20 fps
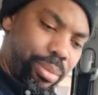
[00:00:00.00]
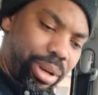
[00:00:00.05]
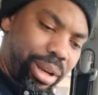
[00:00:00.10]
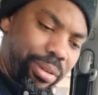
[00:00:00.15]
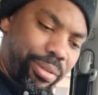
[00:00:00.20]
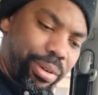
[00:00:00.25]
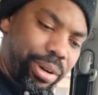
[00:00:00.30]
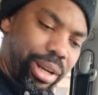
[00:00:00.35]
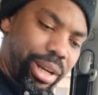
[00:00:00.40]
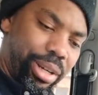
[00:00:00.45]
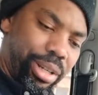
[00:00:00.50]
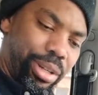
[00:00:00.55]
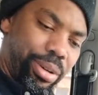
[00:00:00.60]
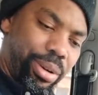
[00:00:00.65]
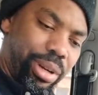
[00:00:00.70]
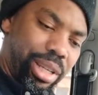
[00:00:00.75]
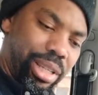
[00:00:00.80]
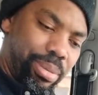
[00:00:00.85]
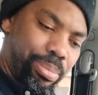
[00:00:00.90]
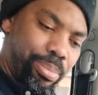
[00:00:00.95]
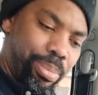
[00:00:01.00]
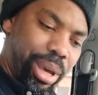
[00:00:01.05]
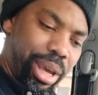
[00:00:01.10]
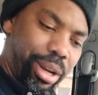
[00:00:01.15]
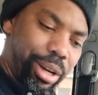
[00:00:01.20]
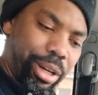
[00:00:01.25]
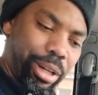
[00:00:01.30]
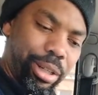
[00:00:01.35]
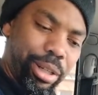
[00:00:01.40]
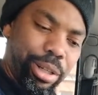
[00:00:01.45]
whatever they're doing is
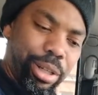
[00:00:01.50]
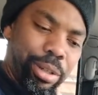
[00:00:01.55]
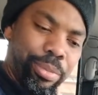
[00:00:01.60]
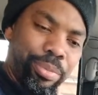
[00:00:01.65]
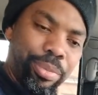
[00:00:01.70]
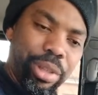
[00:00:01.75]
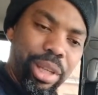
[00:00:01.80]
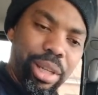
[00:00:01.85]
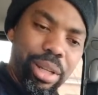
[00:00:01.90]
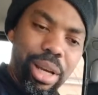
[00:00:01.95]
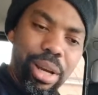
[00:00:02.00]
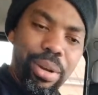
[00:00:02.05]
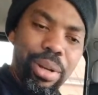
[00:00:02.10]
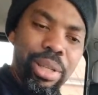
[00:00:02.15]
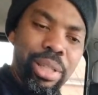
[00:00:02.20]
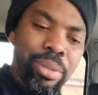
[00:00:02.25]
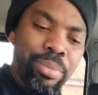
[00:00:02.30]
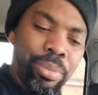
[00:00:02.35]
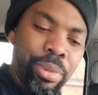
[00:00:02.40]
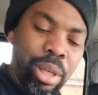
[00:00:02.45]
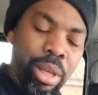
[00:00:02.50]
better, or how it is.